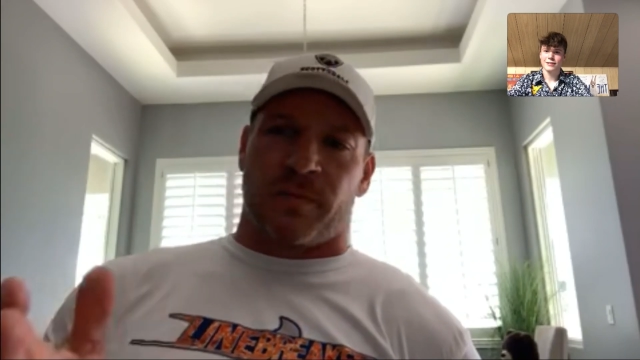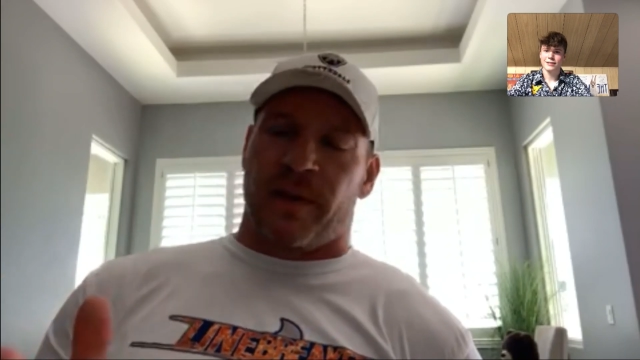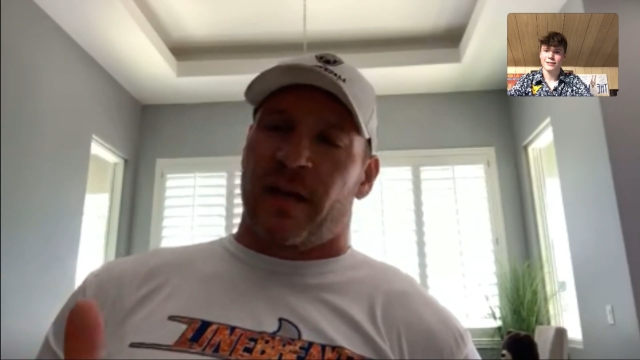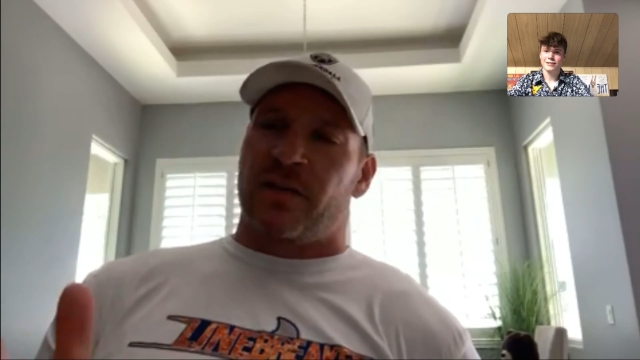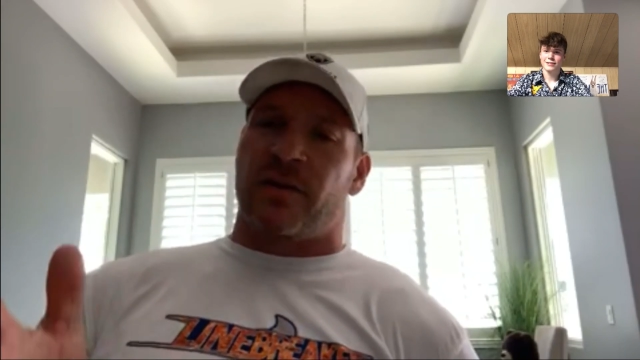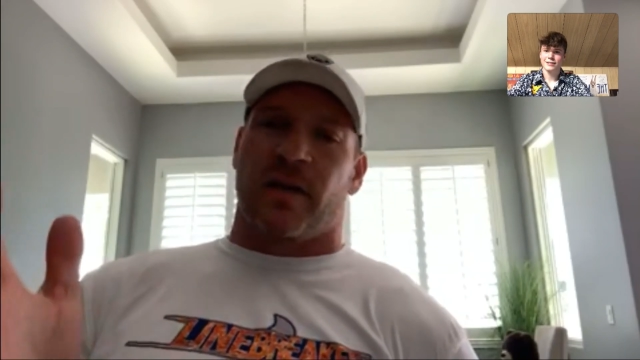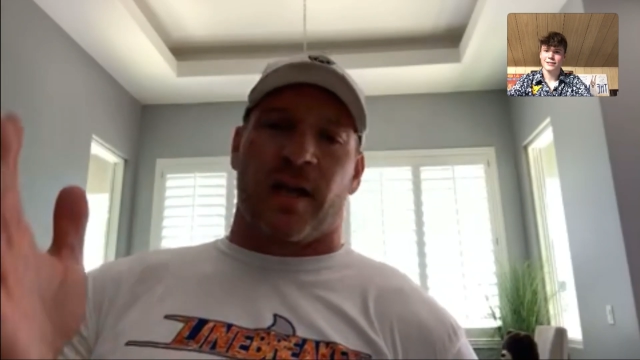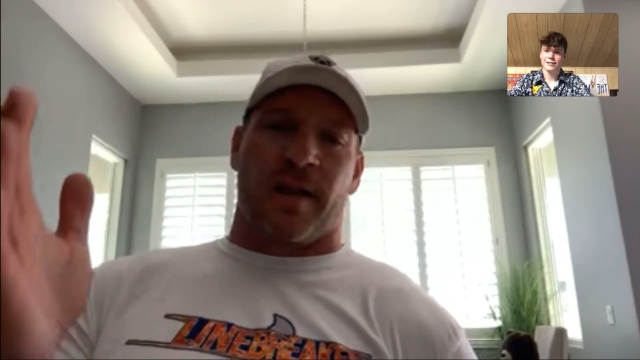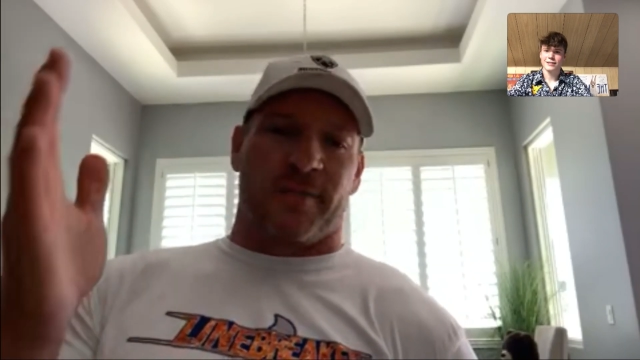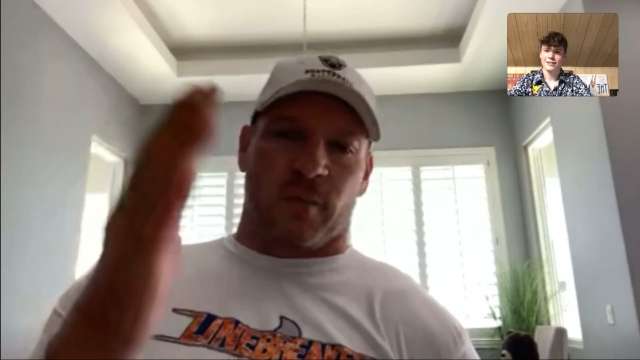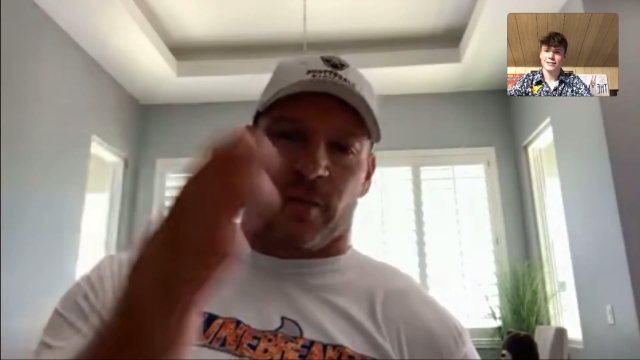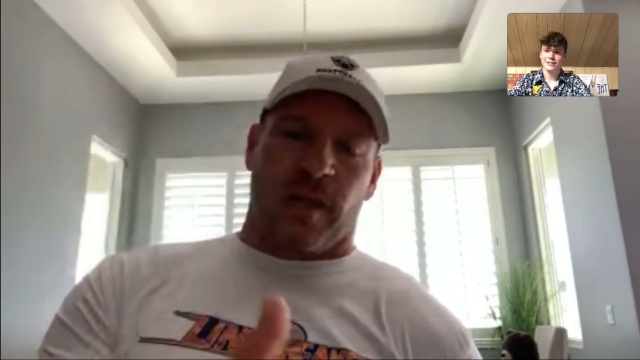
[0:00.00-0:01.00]
speech, to get
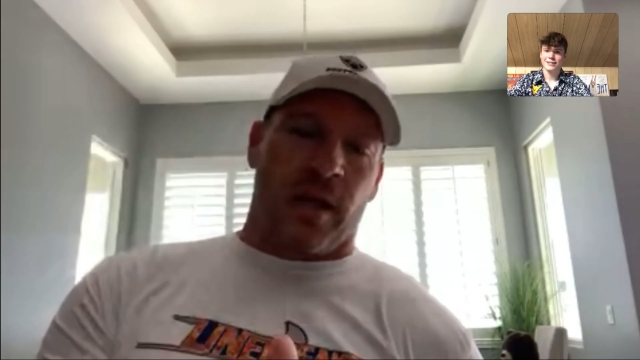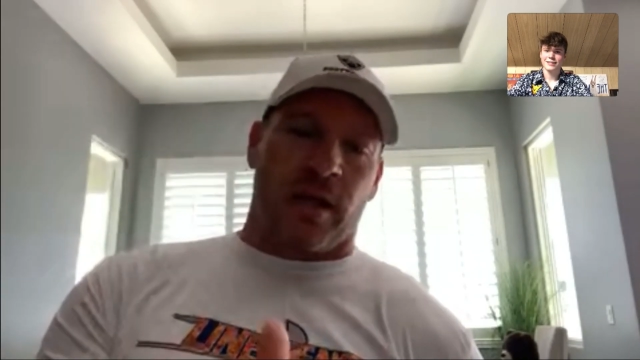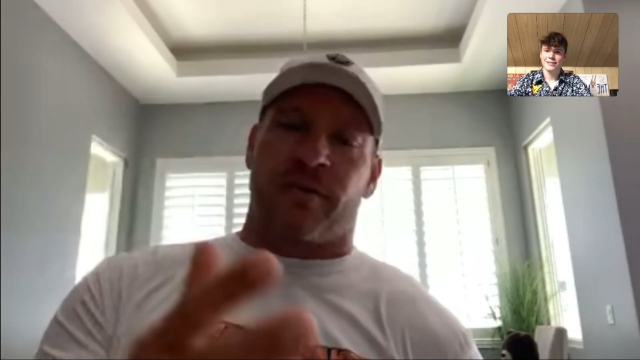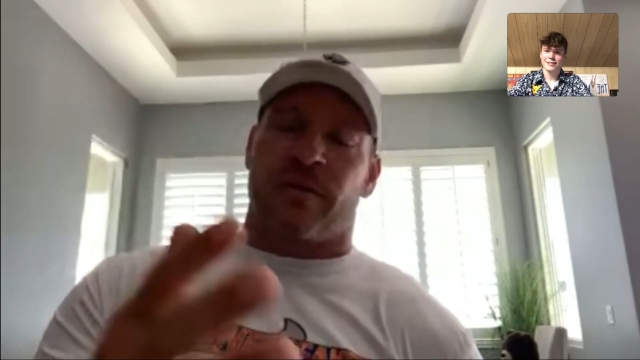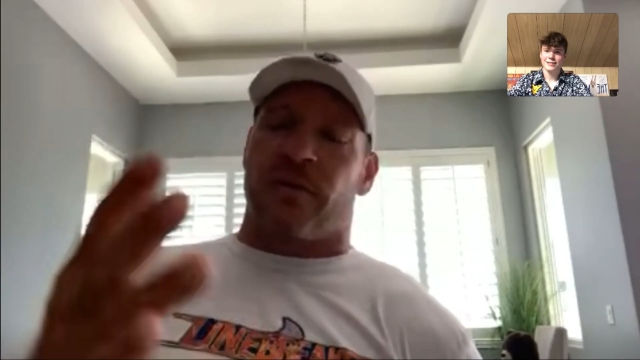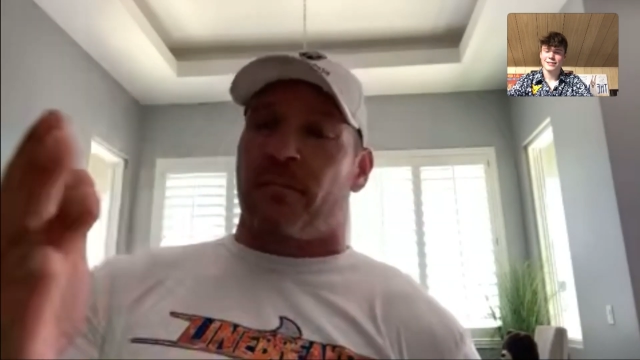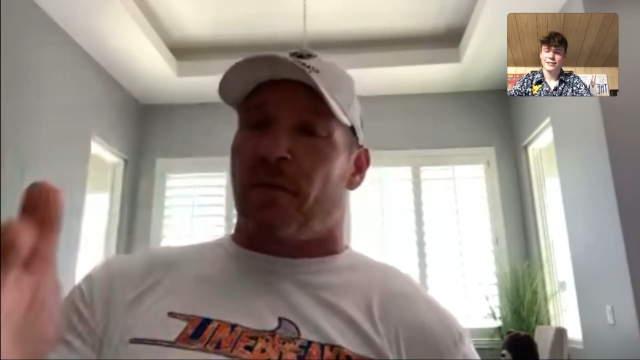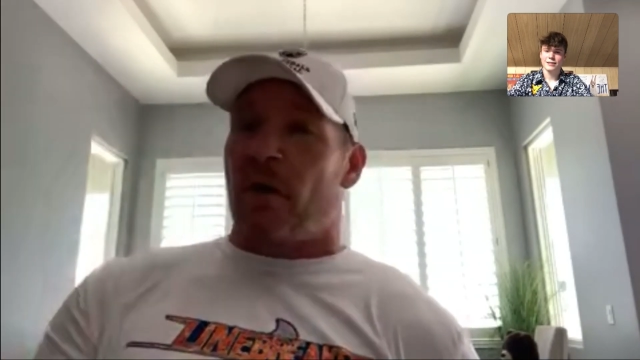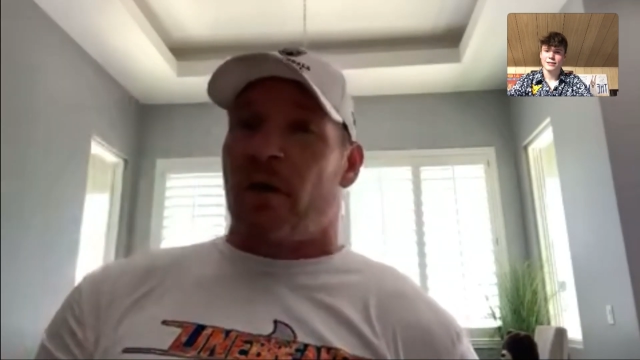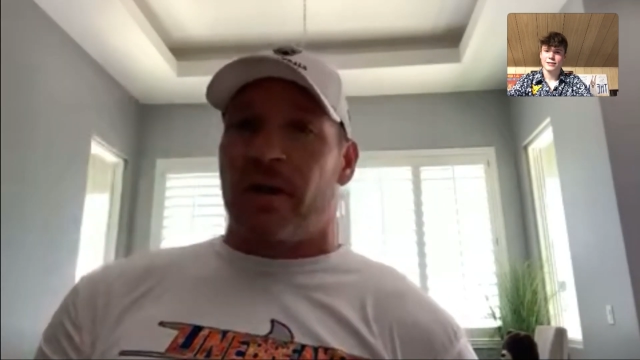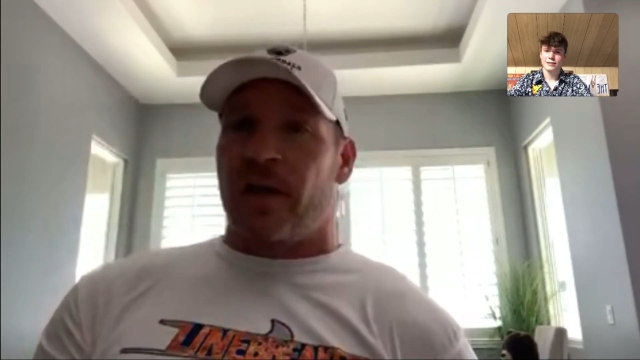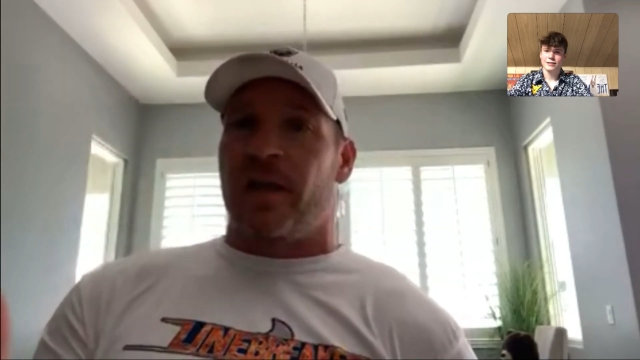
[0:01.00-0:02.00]
everyone there for your
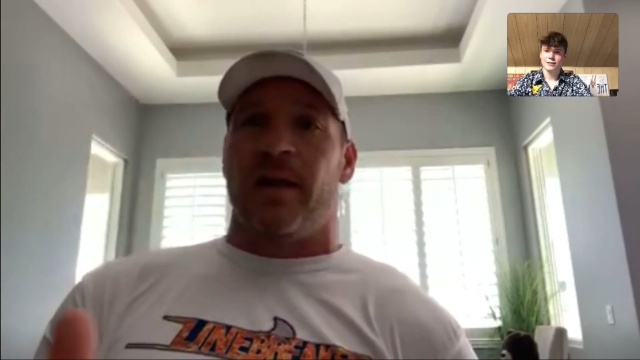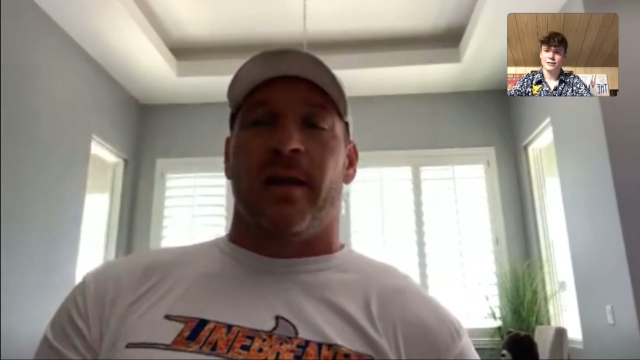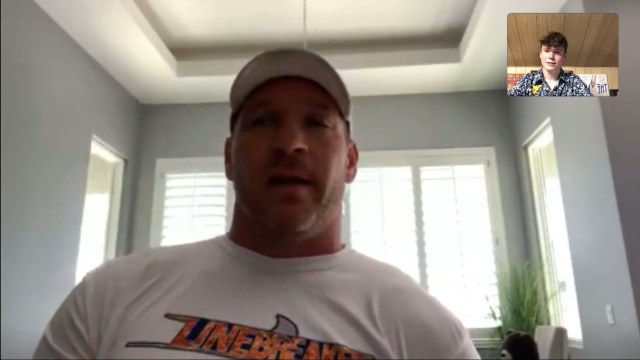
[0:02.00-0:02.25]
party.